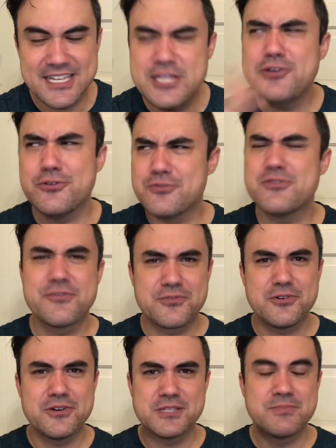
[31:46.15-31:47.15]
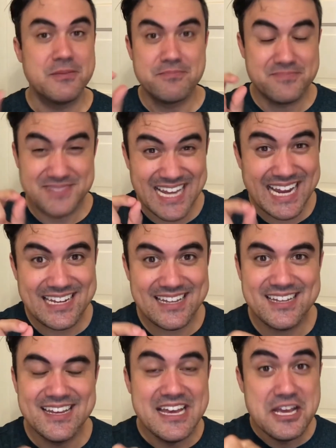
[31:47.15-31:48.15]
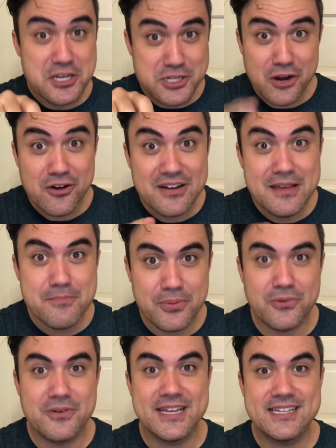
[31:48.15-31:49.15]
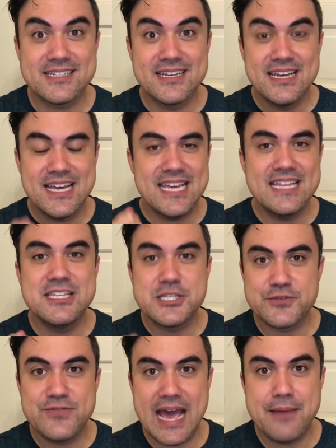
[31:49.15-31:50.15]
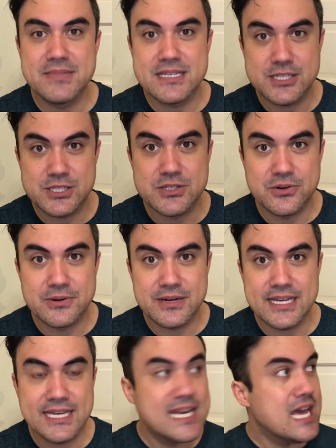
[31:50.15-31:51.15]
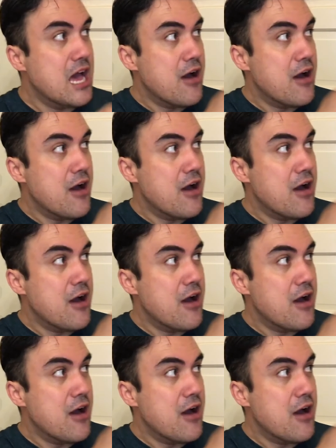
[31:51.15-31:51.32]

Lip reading: huge, of course, but tiny turning point in this family story.